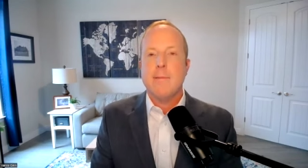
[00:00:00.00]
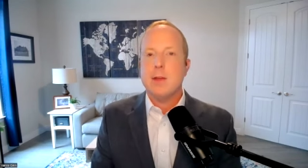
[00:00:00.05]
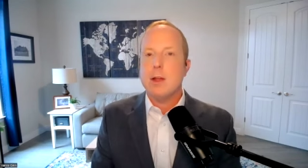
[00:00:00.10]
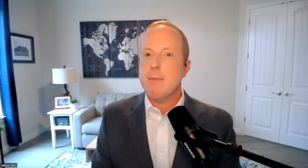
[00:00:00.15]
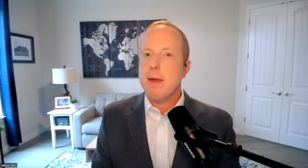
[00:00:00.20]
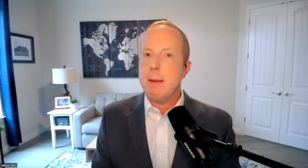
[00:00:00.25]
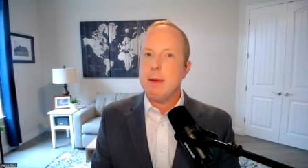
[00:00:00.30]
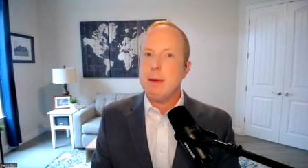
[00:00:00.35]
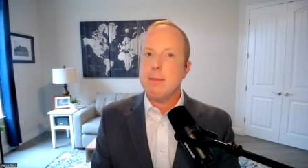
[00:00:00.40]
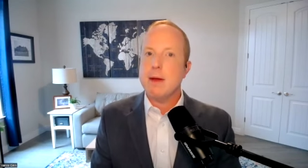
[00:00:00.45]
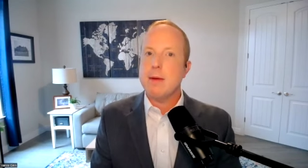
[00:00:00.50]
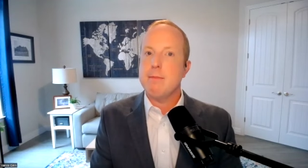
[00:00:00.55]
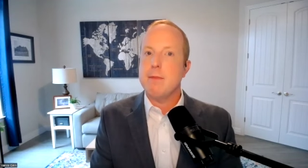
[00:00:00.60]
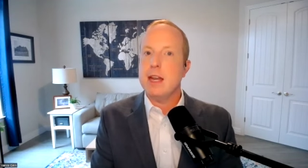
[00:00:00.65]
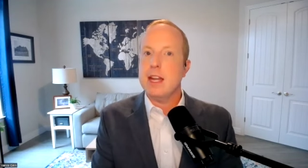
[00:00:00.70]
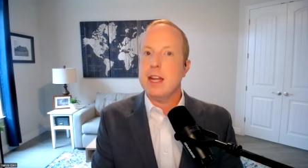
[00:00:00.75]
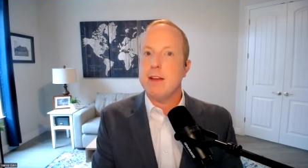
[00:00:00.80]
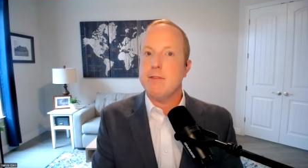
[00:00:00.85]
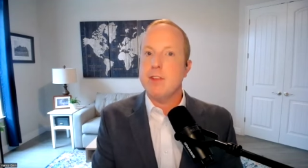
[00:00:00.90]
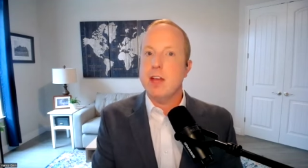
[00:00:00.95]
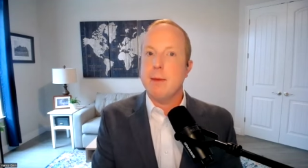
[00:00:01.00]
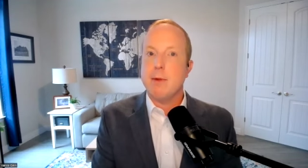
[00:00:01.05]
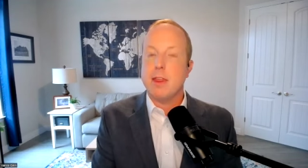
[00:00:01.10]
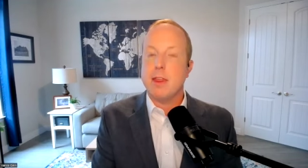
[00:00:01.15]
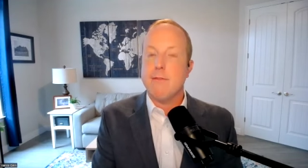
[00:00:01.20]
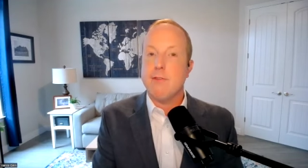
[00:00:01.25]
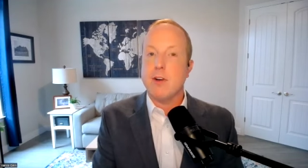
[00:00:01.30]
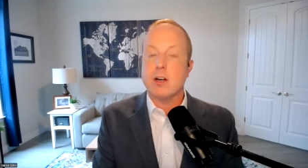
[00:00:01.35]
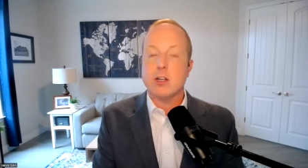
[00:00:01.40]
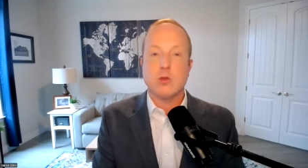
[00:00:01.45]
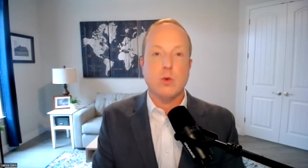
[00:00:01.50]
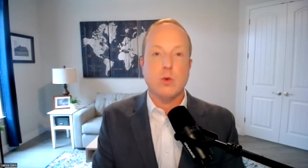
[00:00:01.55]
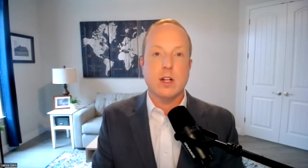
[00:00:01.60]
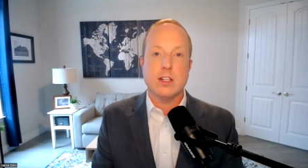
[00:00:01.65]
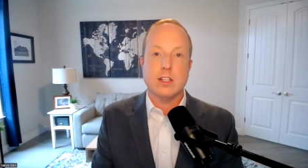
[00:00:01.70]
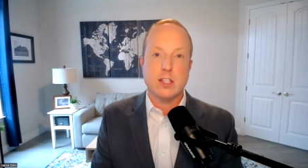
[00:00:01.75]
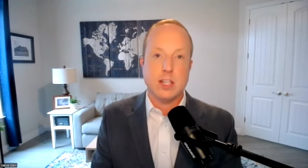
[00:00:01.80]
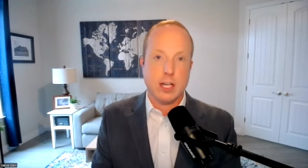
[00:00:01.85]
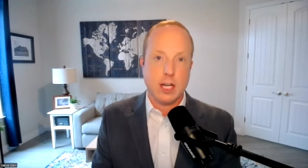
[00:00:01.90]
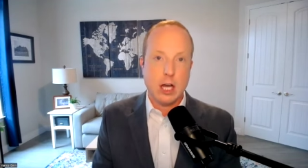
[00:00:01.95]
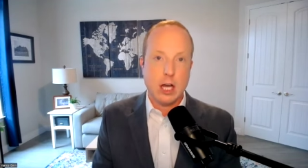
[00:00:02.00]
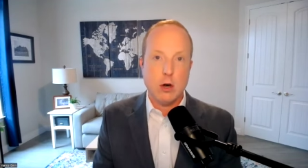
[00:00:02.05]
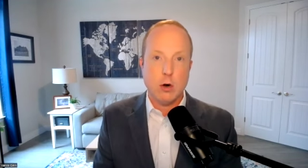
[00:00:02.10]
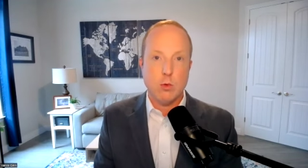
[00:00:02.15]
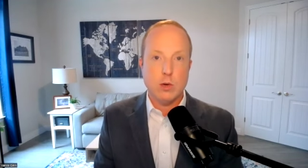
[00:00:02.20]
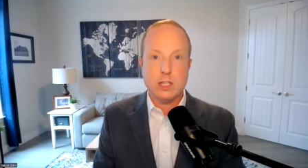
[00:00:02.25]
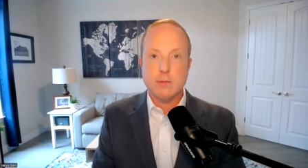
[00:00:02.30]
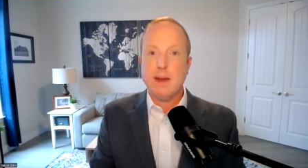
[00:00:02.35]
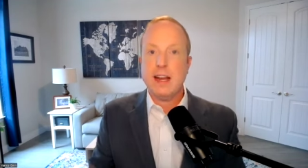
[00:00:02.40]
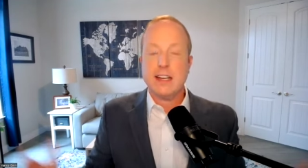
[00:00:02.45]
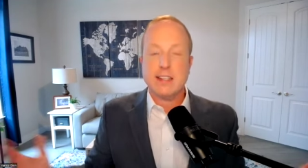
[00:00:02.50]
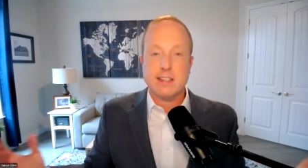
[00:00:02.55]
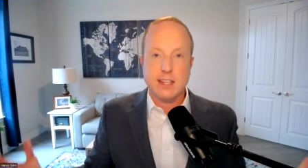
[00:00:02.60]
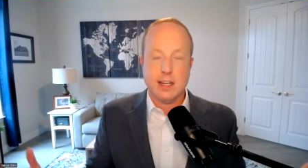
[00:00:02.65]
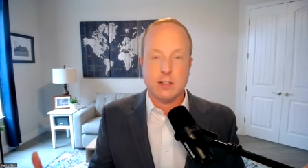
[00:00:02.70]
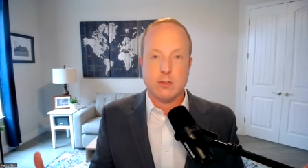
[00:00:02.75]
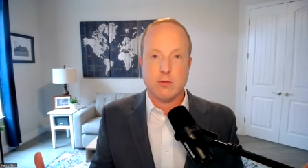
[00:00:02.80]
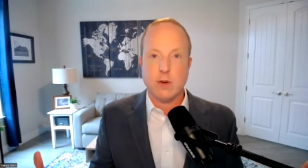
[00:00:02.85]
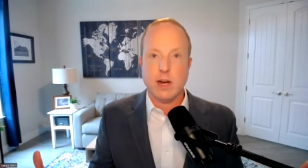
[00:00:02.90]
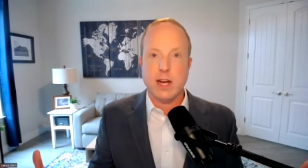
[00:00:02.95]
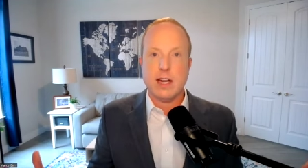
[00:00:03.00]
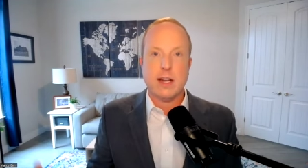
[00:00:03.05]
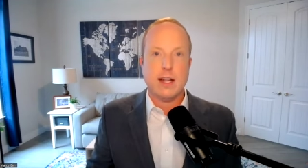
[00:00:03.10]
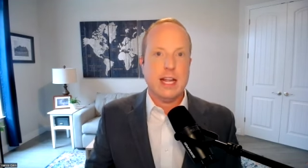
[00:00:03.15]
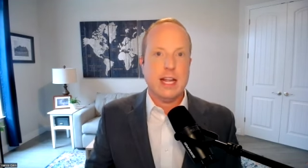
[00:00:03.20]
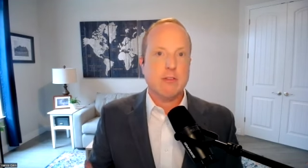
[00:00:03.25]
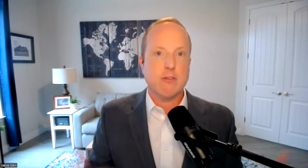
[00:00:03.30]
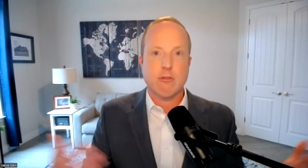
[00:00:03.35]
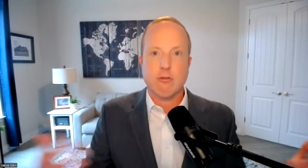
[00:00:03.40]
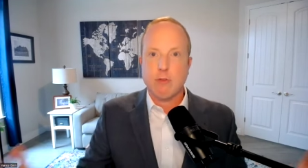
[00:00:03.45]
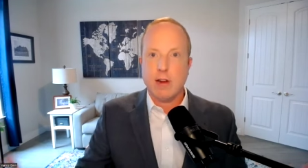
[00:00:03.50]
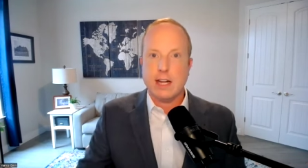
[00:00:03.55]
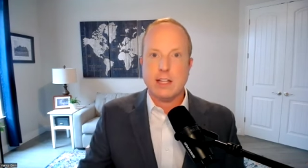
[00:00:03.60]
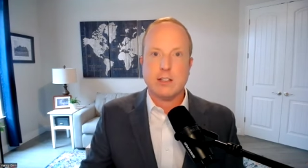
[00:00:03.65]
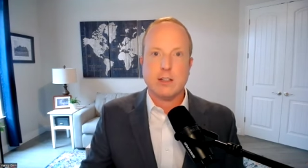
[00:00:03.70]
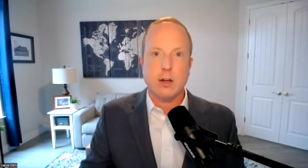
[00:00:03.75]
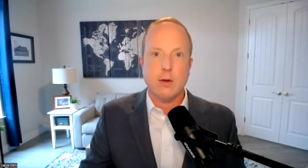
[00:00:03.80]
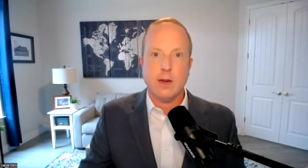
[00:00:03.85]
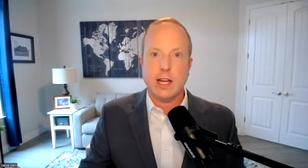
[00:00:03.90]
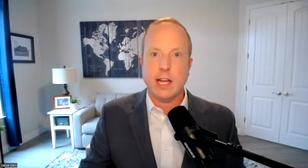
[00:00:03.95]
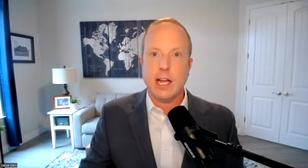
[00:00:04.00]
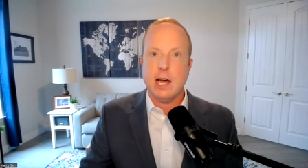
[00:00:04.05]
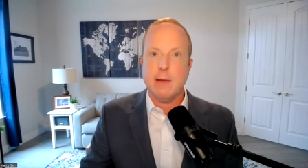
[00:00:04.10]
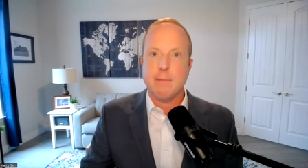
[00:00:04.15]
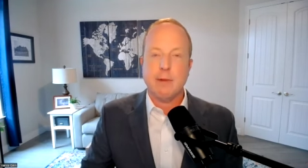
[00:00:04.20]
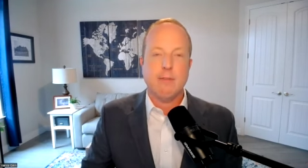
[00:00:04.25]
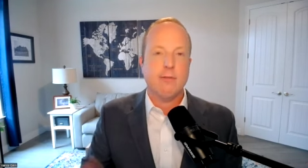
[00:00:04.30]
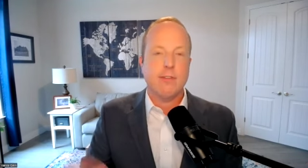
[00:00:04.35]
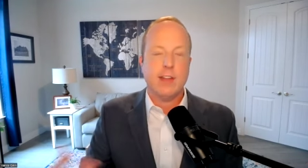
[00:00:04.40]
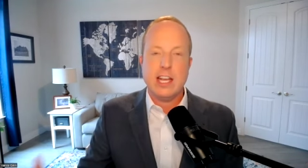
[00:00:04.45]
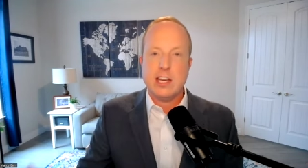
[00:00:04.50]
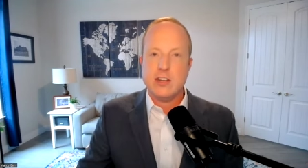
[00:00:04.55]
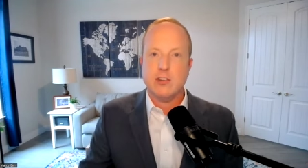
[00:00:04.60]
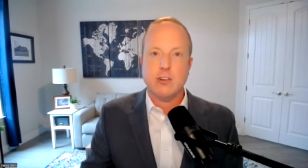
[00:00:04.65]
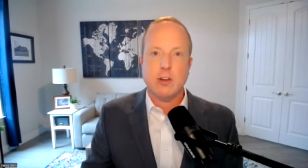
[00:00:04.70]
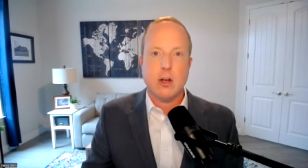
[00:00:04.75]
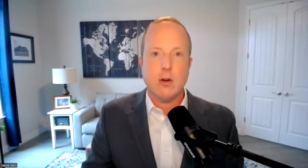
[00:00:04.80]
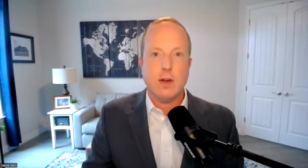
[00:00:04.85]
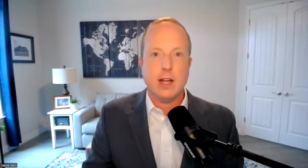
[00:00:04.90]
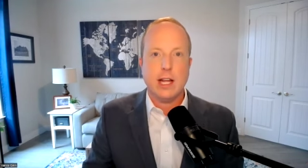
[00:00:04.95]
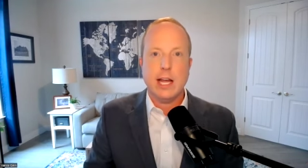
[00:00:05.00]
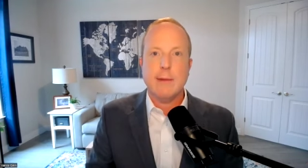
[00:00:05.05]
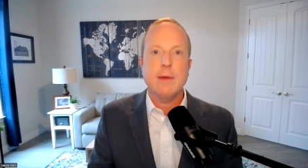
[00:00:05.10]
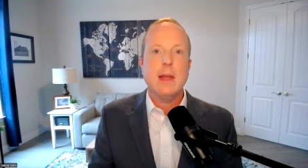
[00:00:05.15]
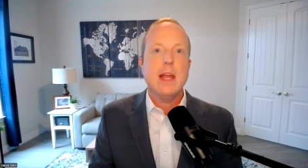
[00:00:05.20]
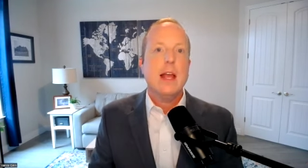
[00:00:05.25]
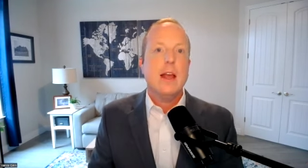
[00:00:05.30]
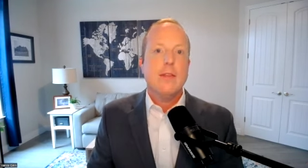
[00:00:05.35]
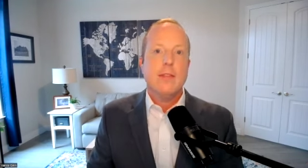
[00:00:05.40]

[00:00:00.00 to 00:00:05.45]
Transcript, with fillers: You know, maybe many of them are the first ones to go, which makes sense, right? Interest rates going up, inflation going up.